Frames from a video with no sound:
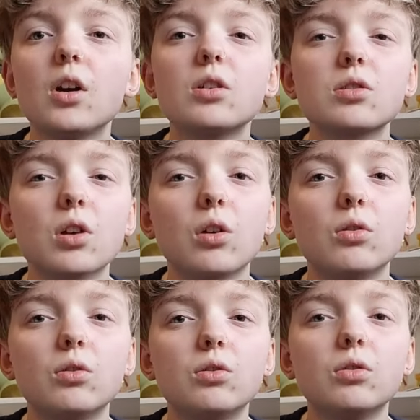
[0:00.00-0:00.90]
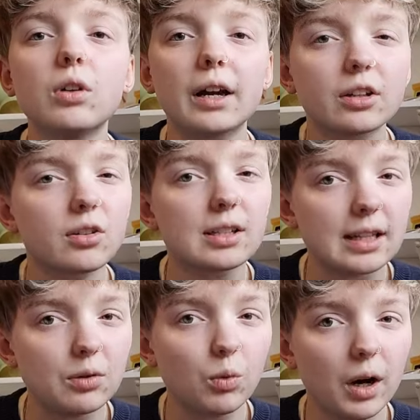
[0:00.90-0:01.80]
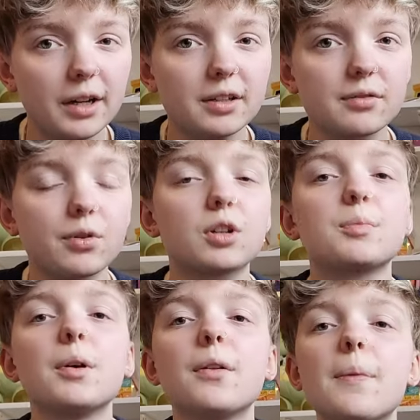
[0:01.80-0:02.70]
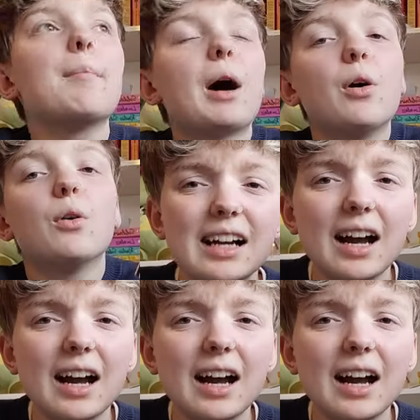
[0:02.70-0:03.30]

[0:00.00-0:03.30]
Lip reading: So I can understand why it isn't focused, but about,